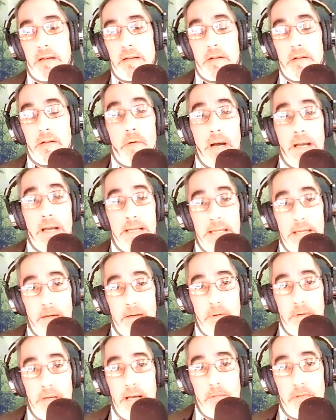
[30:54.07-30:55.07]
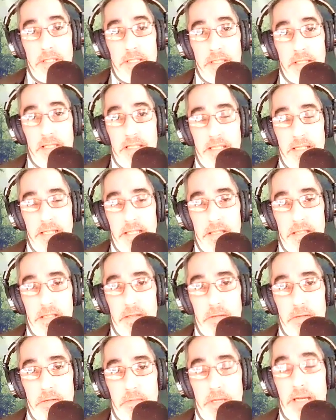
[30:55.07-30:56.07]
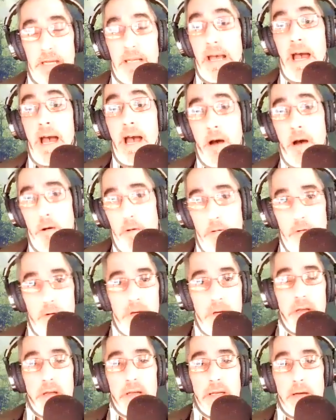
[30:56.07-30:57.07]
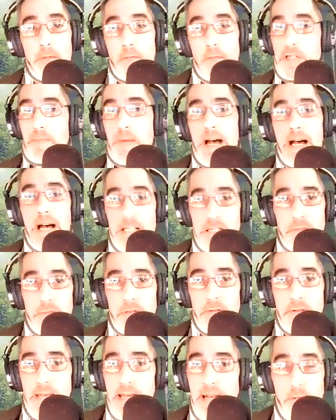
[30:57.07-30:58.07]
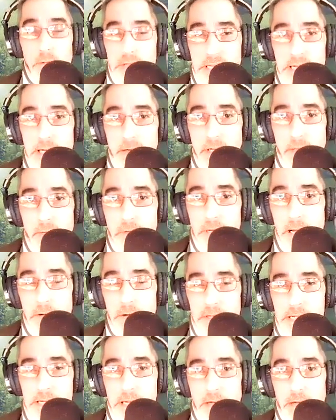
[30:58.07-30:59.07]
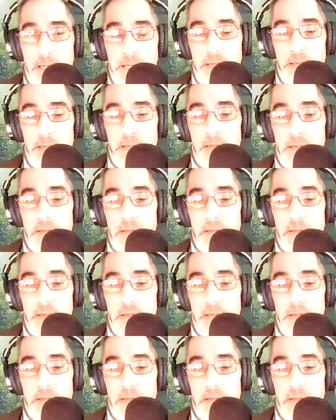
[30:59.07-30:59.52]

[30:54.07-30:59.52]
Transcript: no idea what I was listening to and how it was possible that I was hearing what I was hearing.